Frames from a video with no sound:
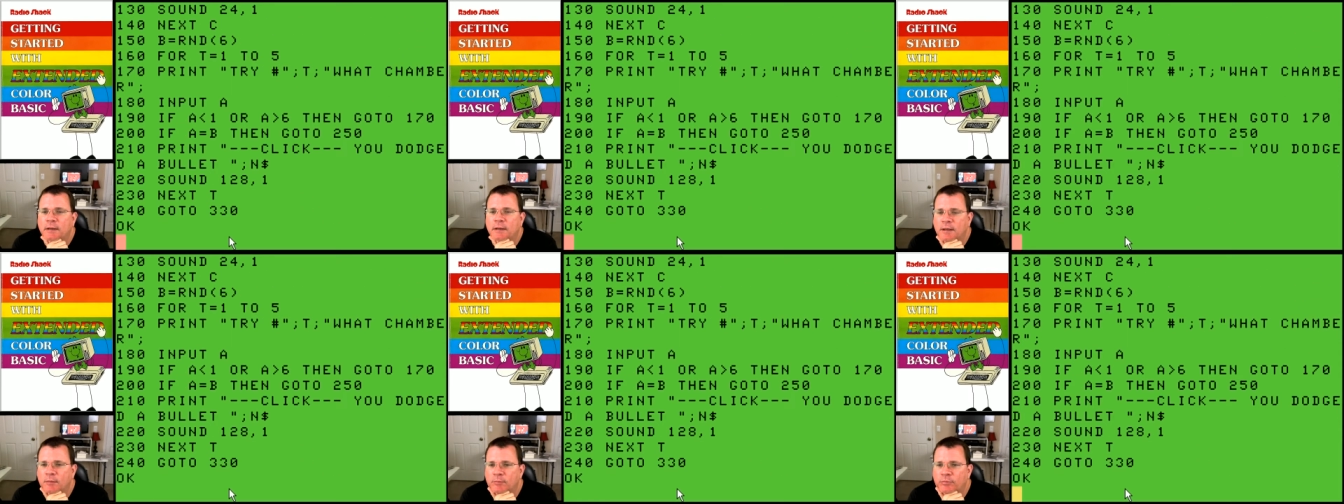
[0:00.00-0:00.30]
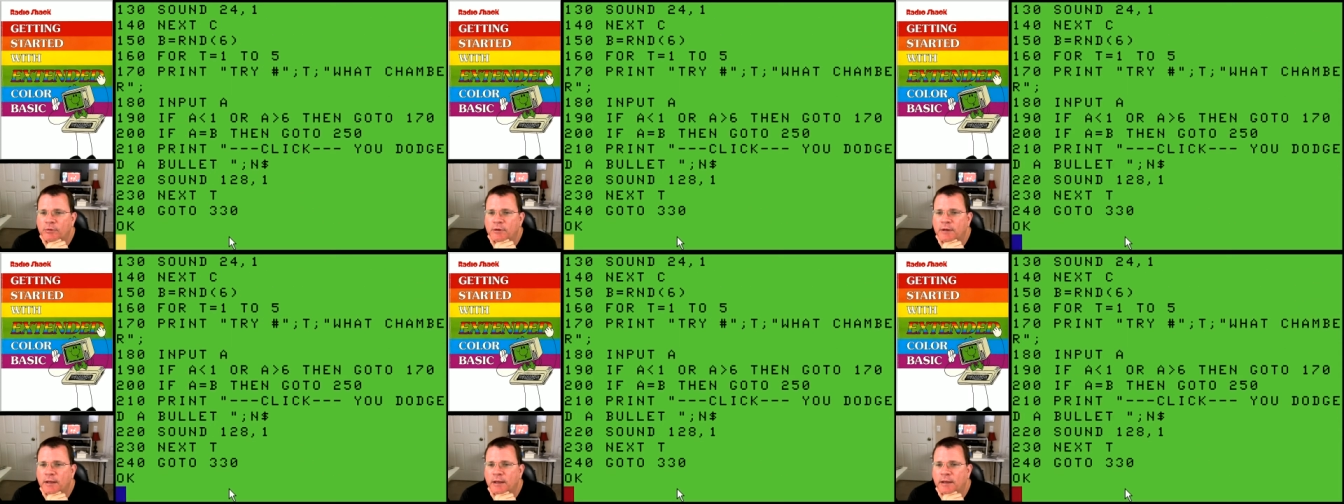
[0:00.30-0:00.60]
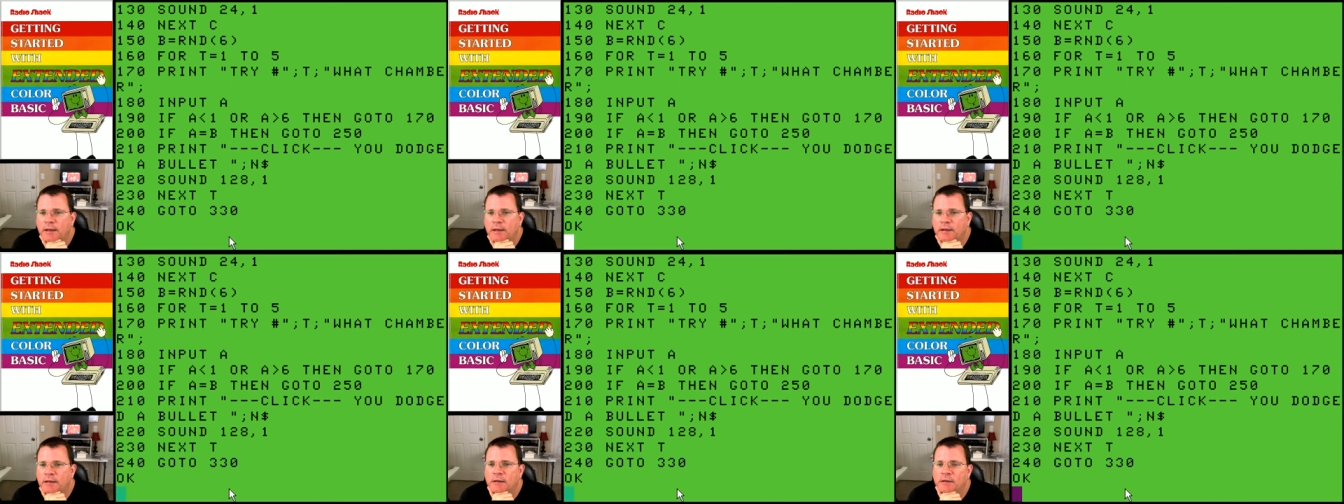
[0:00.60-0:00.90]
input
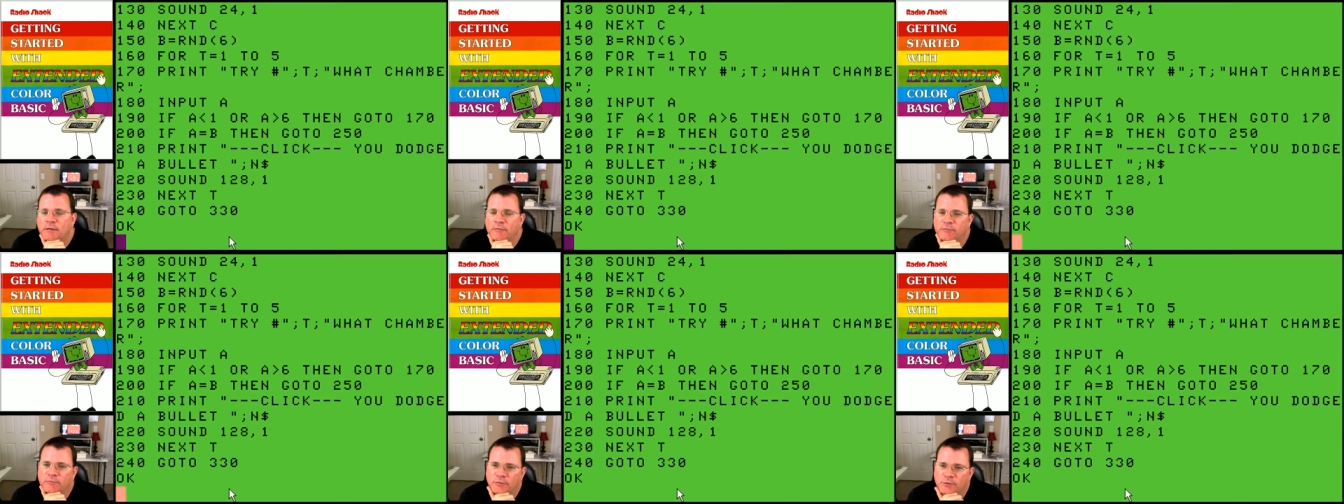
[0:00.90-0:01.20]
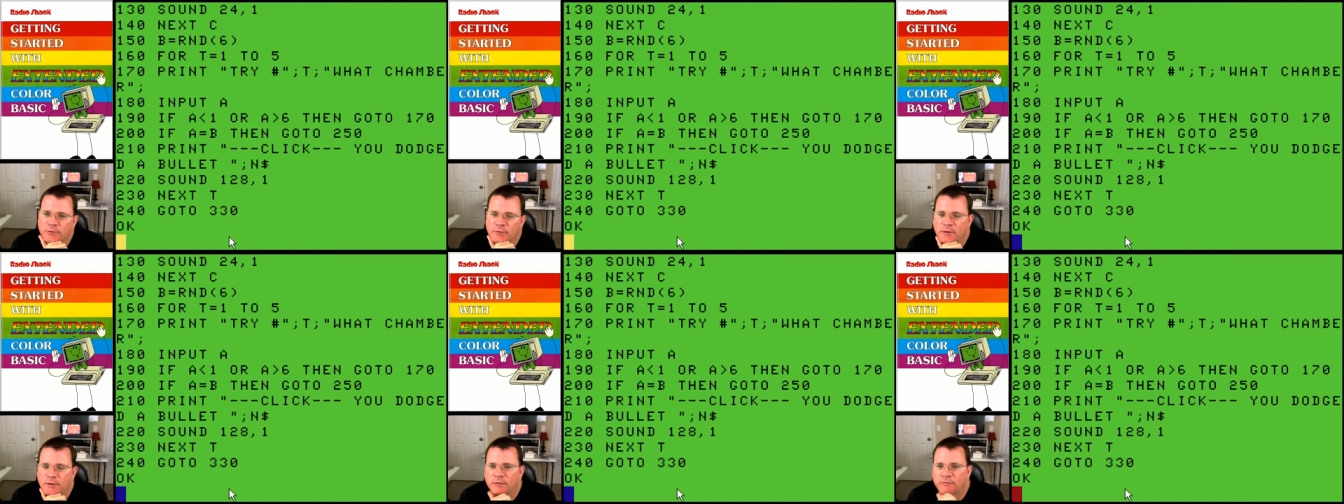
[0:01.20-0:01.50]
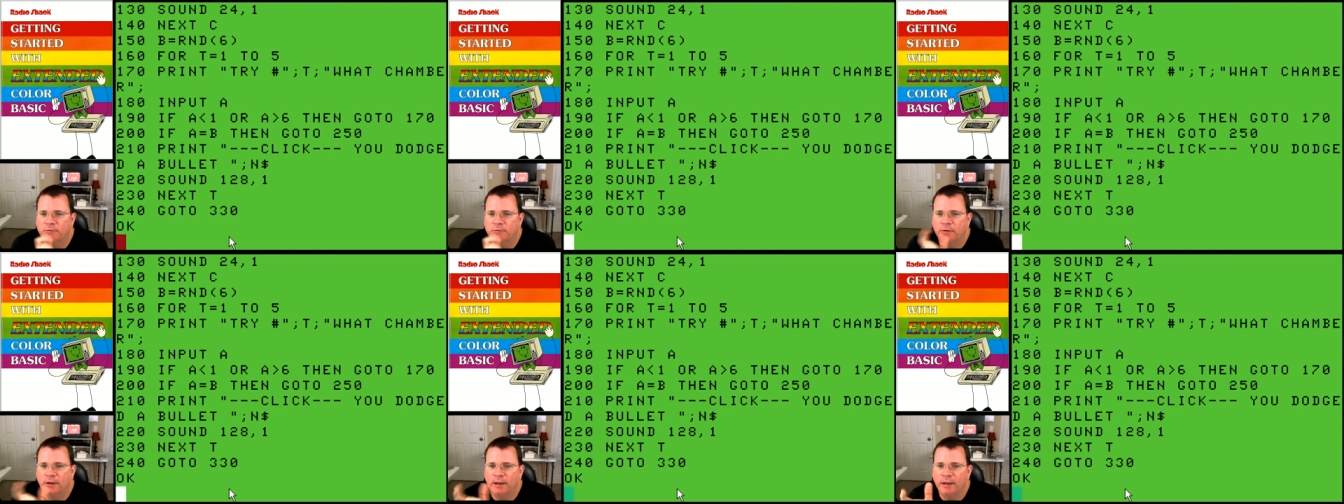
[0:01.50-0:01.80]
A. If your,
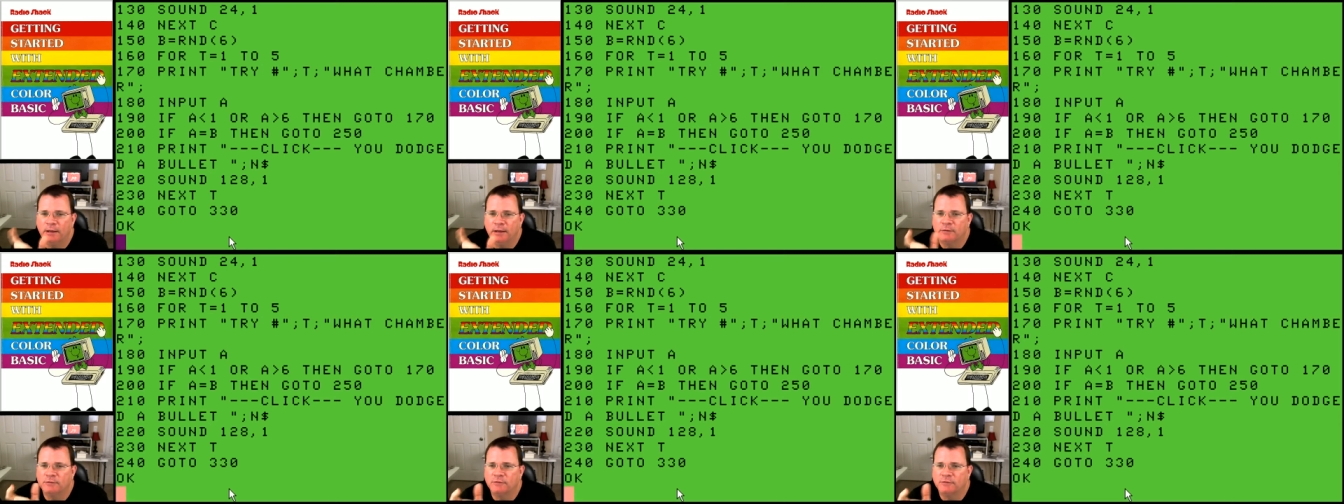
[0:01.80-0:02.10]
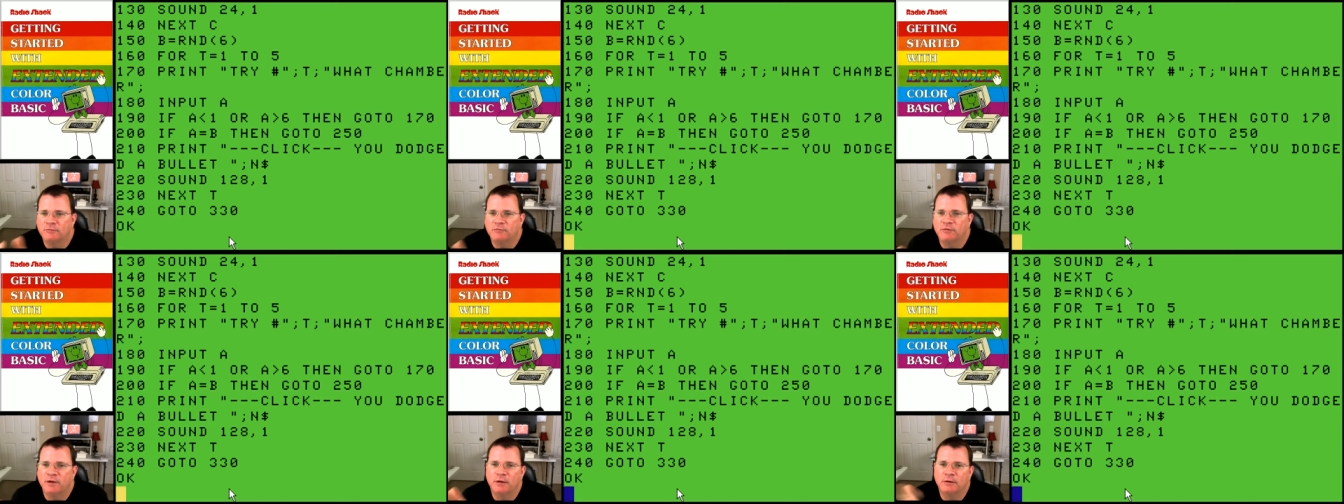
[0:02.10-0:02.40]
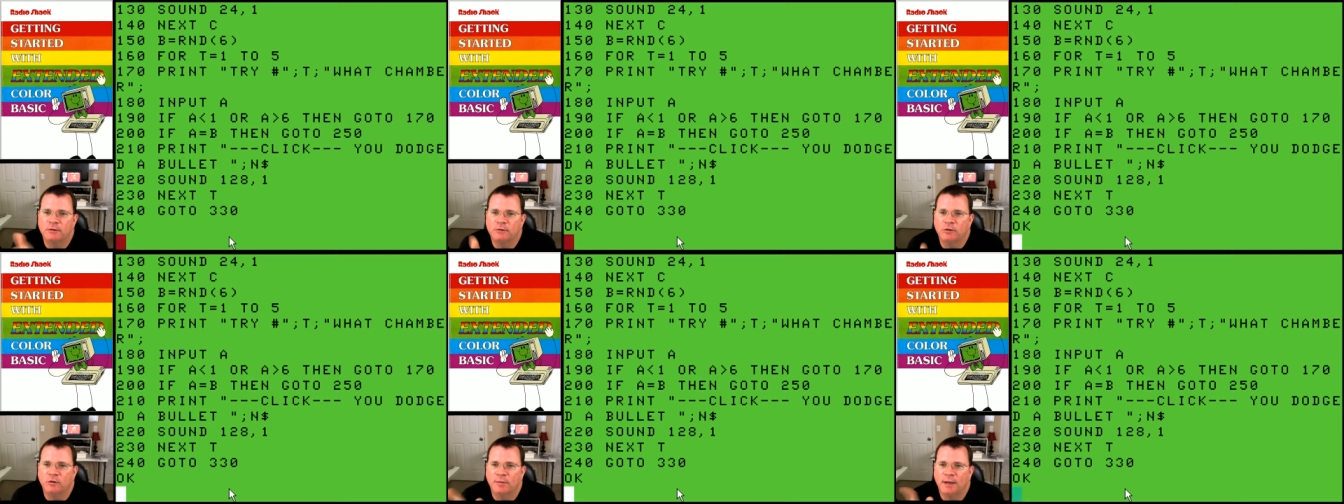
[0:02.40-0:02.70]
if your A is
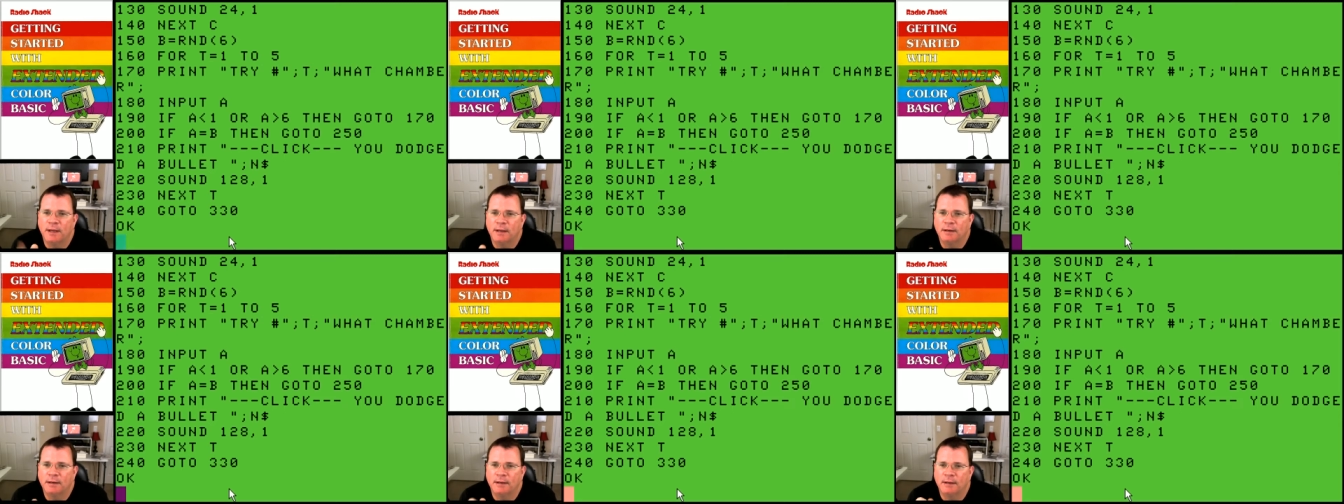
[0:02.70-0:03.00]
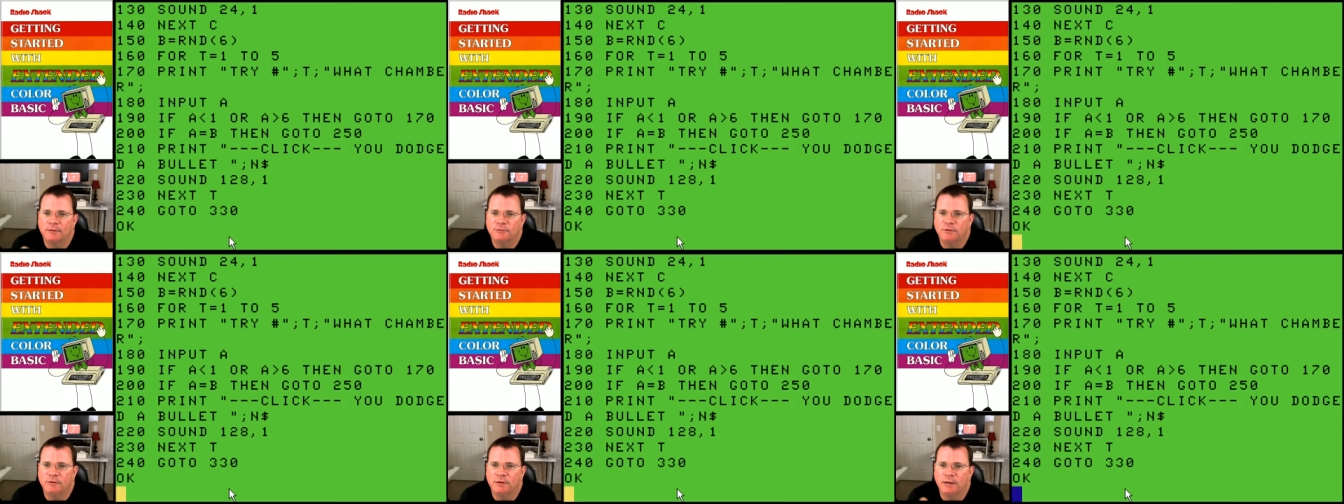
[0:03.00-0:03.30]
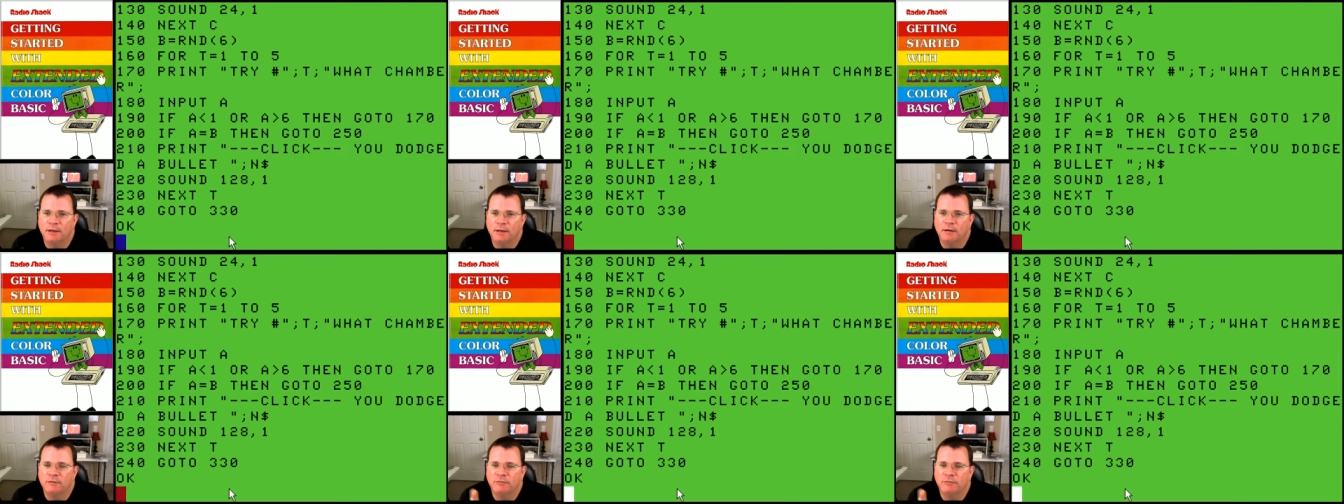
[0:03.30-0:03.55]
invalid, go back and ask again.